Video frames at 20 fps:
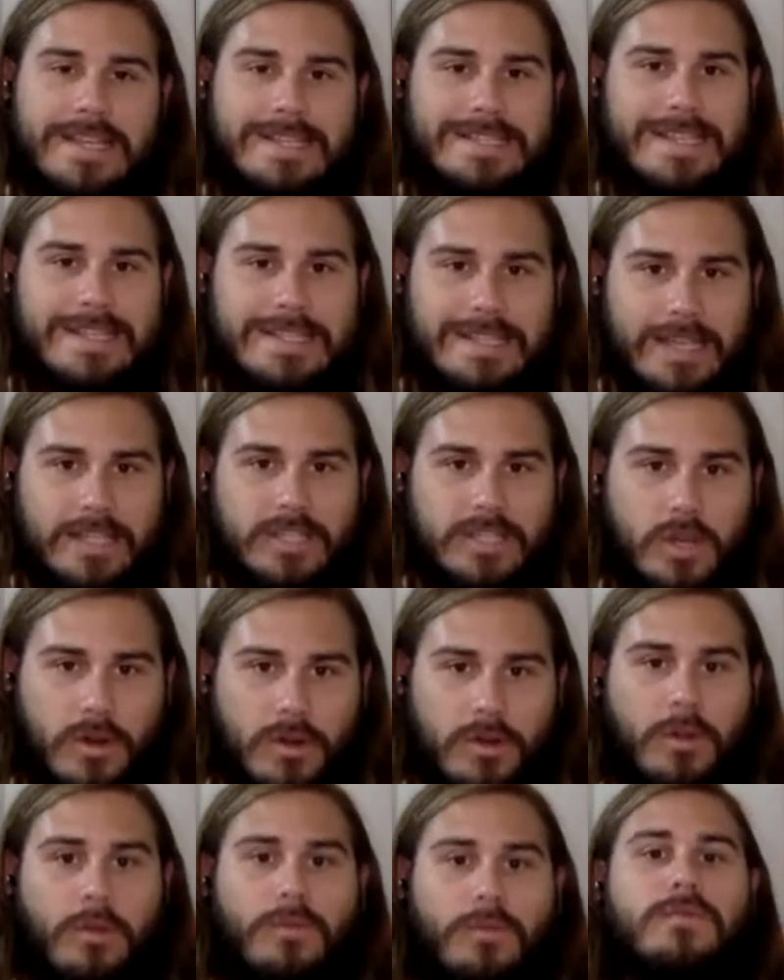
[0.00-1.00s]
is this
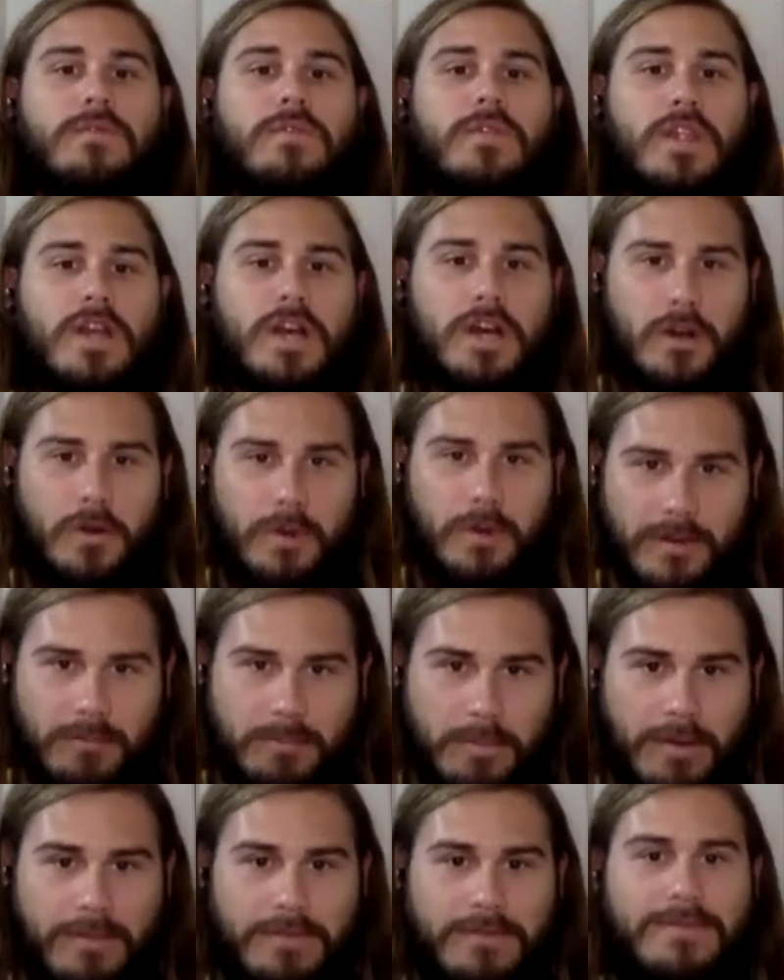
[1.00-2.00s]
eternal flow
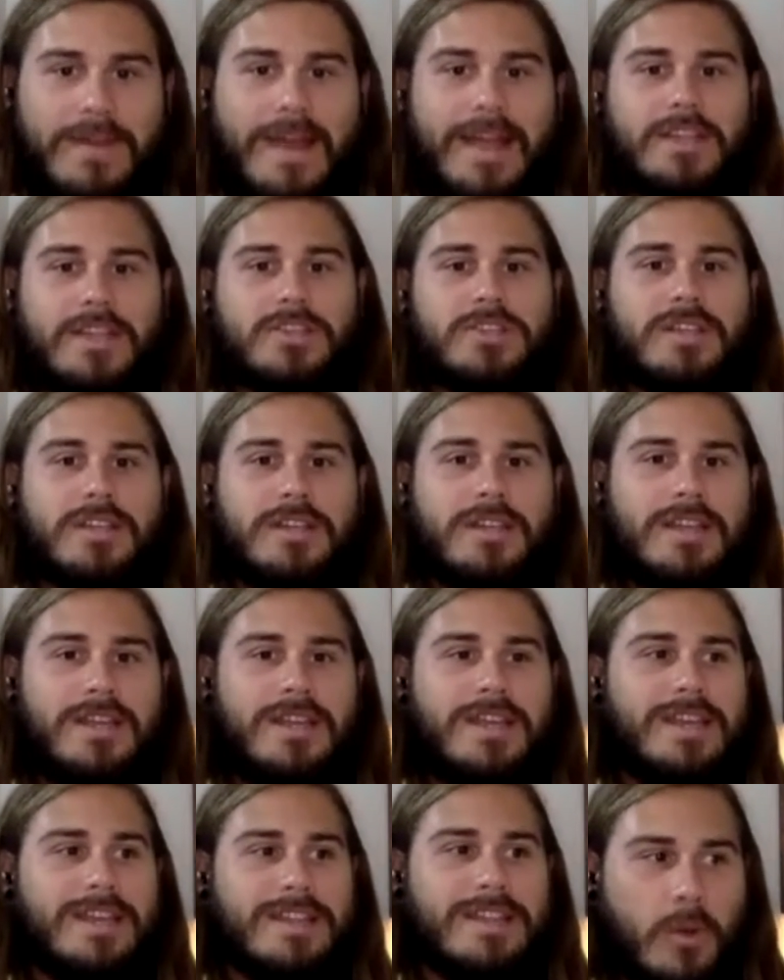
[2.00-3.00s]
of perfection
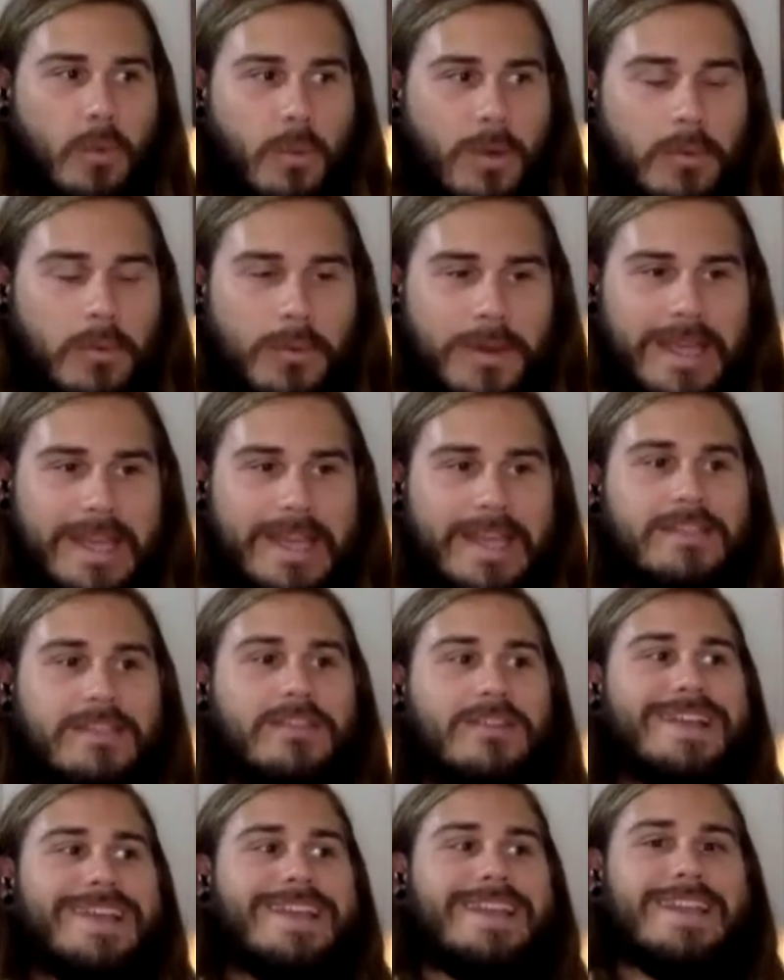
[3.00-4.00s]
that when we
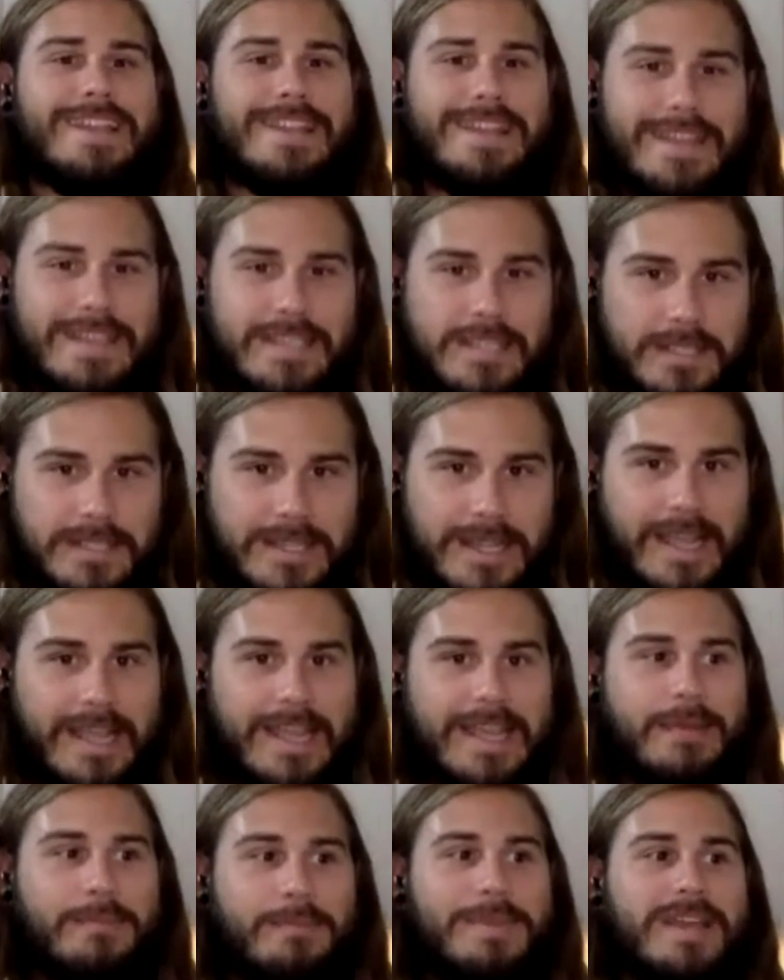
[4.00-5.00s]
enter into this
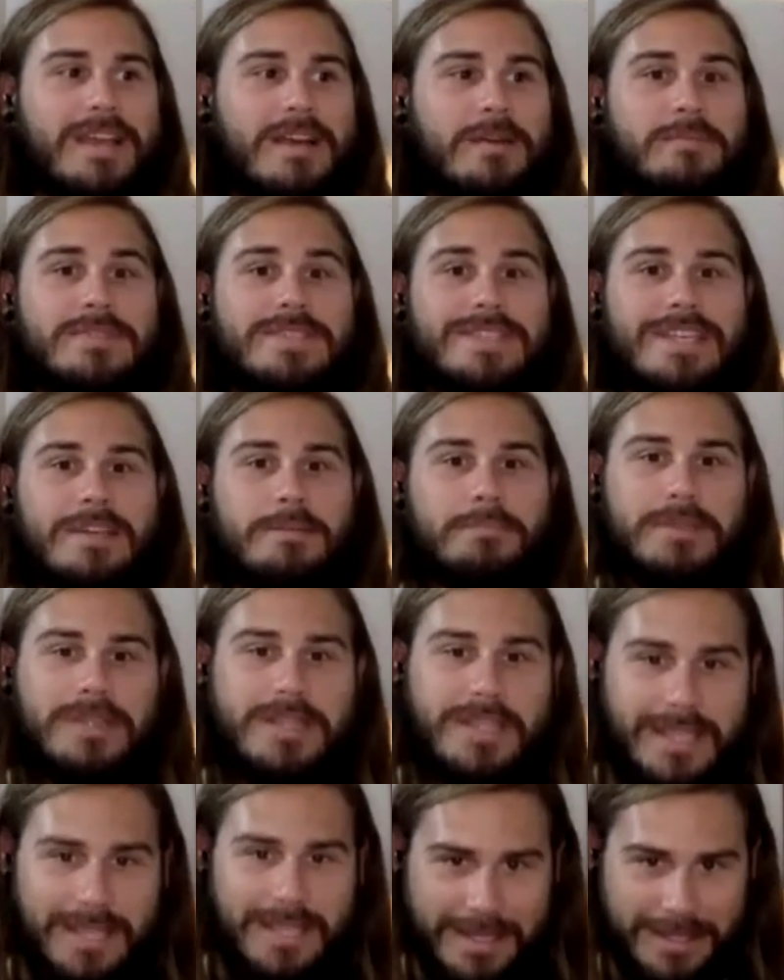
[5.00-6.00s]
state, it becomes
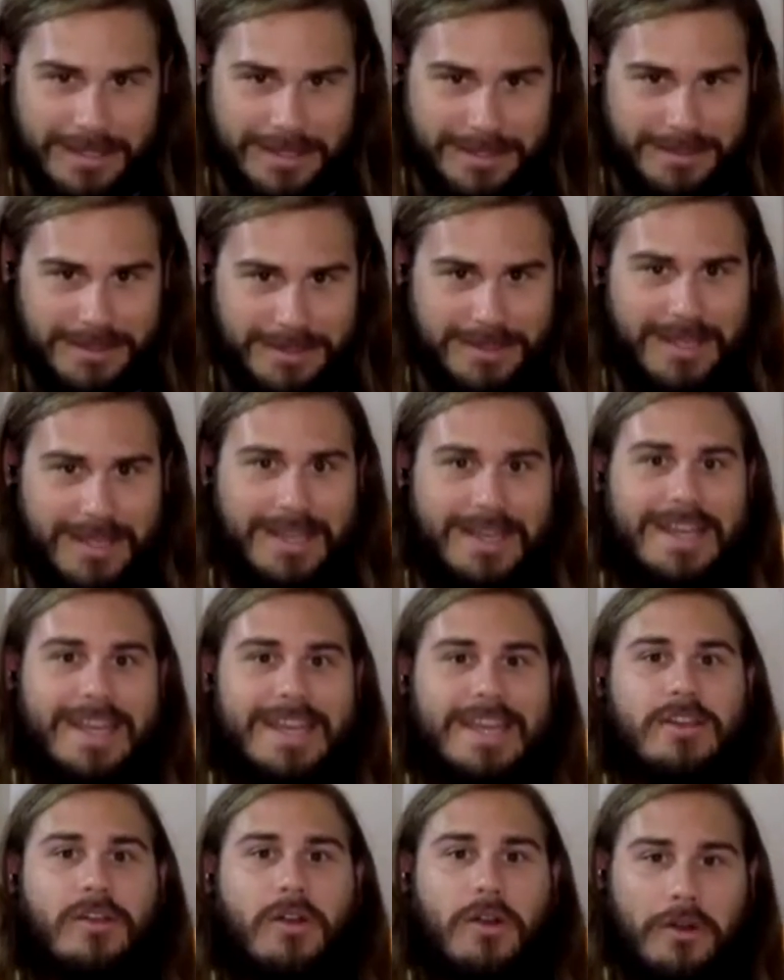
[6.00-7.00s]
completeness
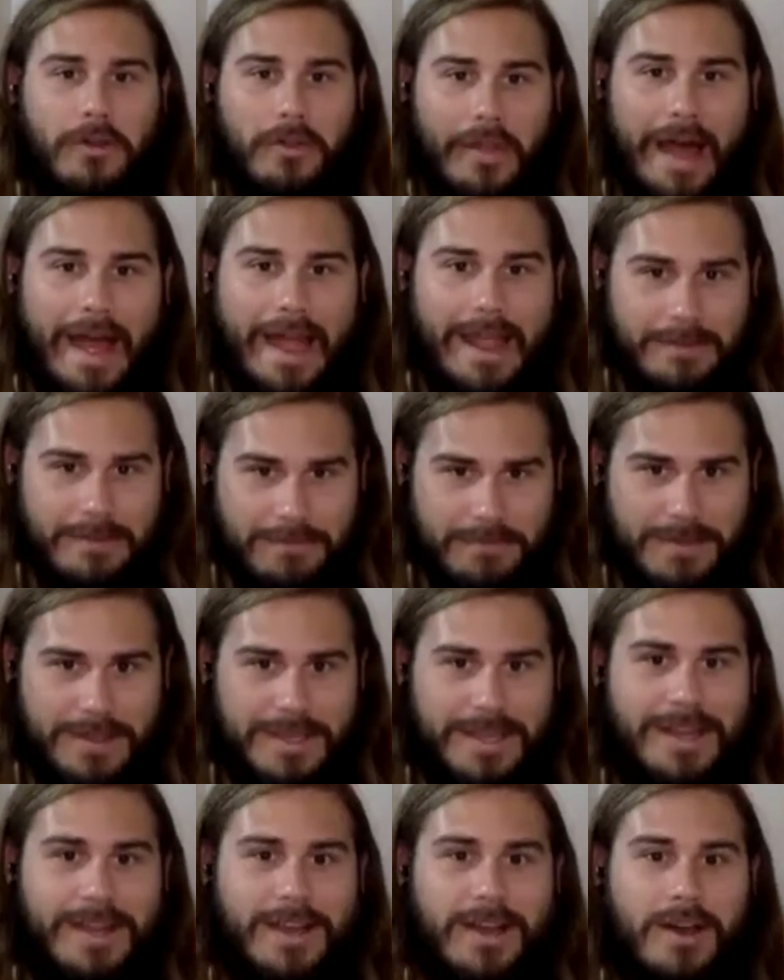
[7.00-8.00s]
in our life, yes.
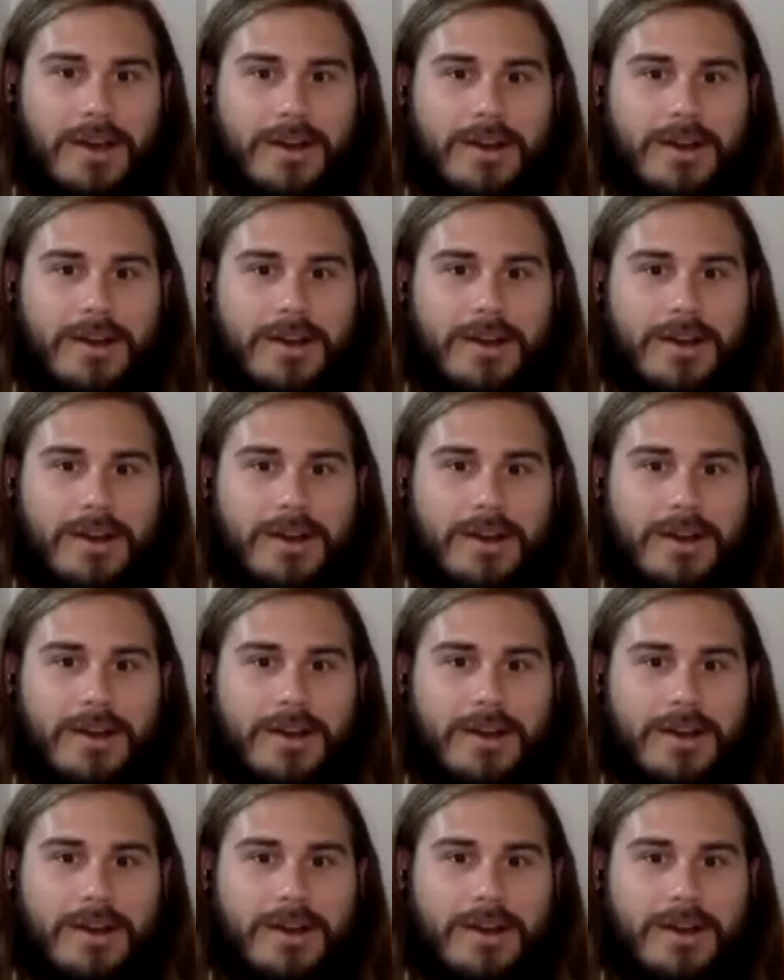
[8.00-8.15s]
you know,